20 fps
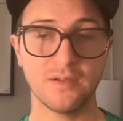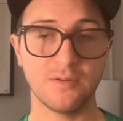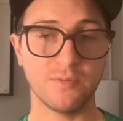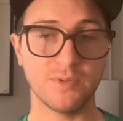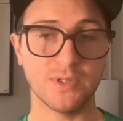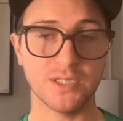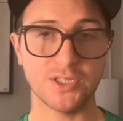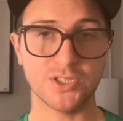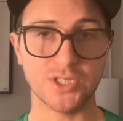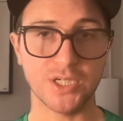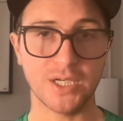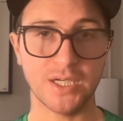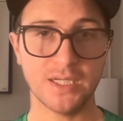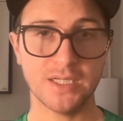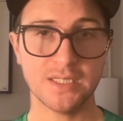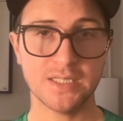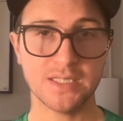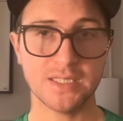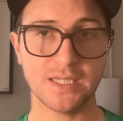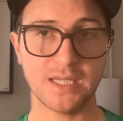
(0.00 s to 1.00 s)
with the
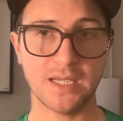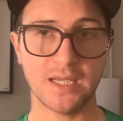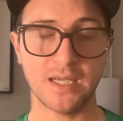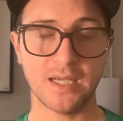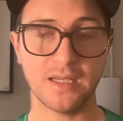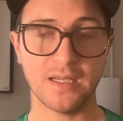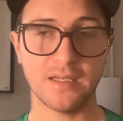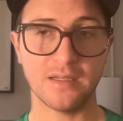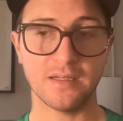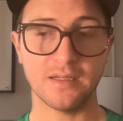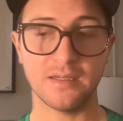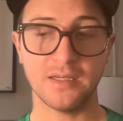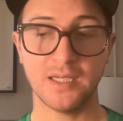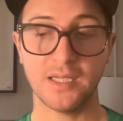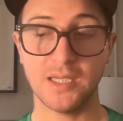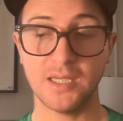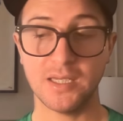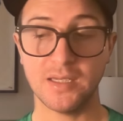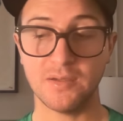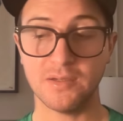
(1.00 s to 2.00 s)
Giants, and
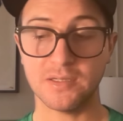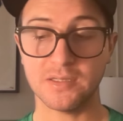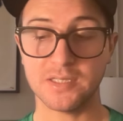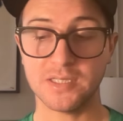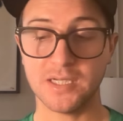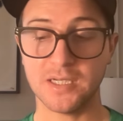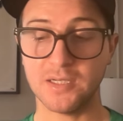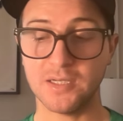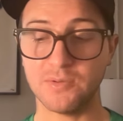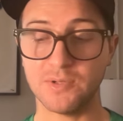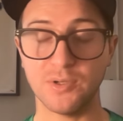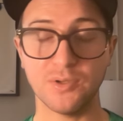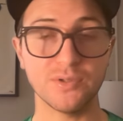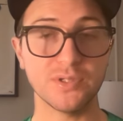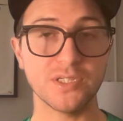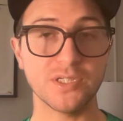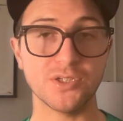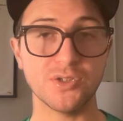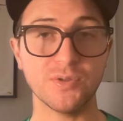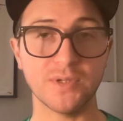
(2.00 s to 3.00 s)
he said he would
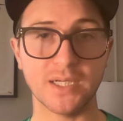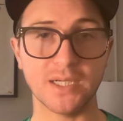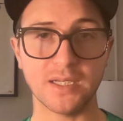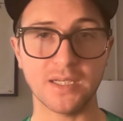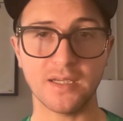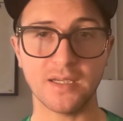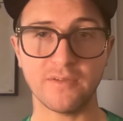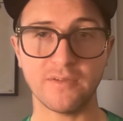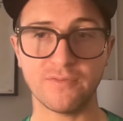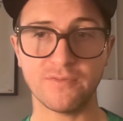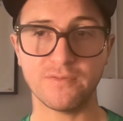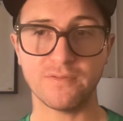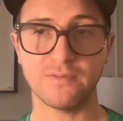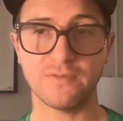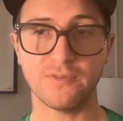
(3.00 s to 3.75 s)
only do it if